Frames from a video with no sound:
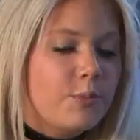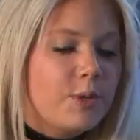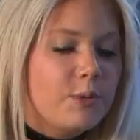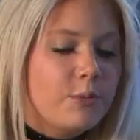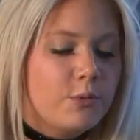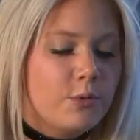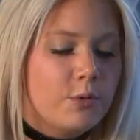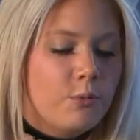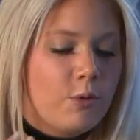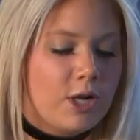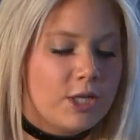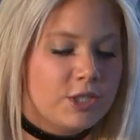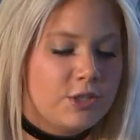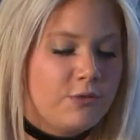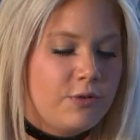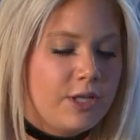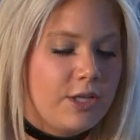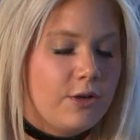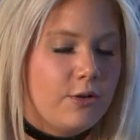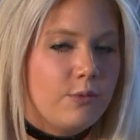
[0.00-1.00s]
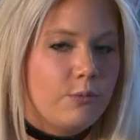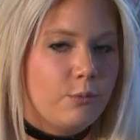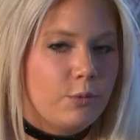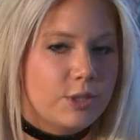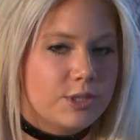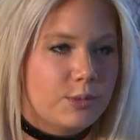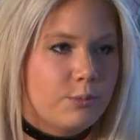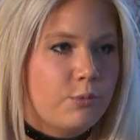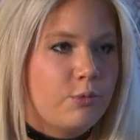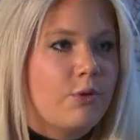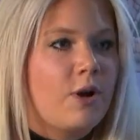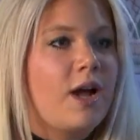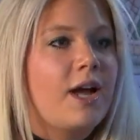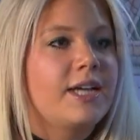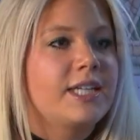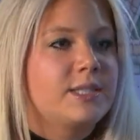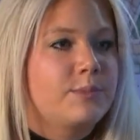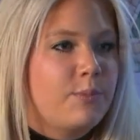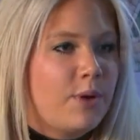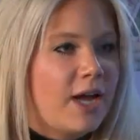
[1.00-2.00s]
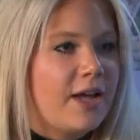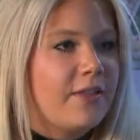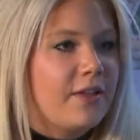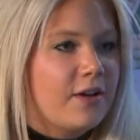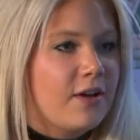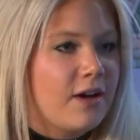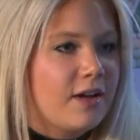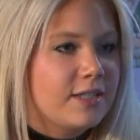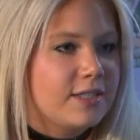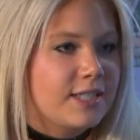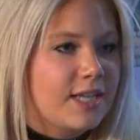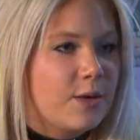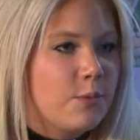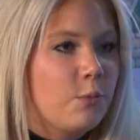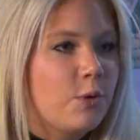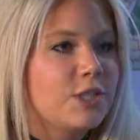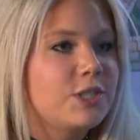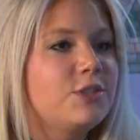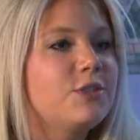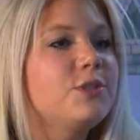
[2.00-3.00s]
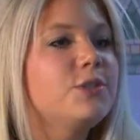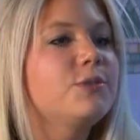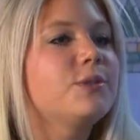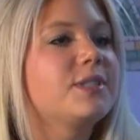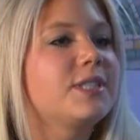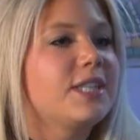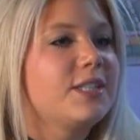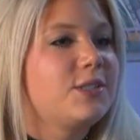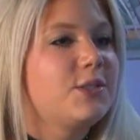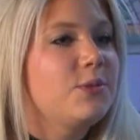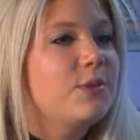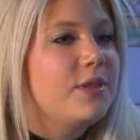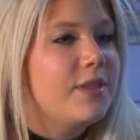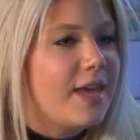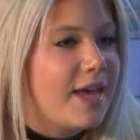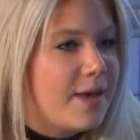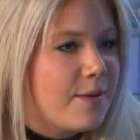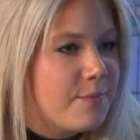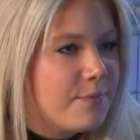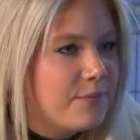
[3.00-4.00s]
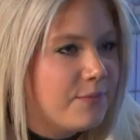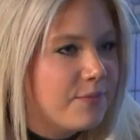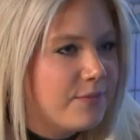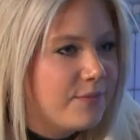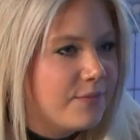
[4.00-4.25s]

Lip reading: people who would watch the video and were surprised by the content, what do you say to them?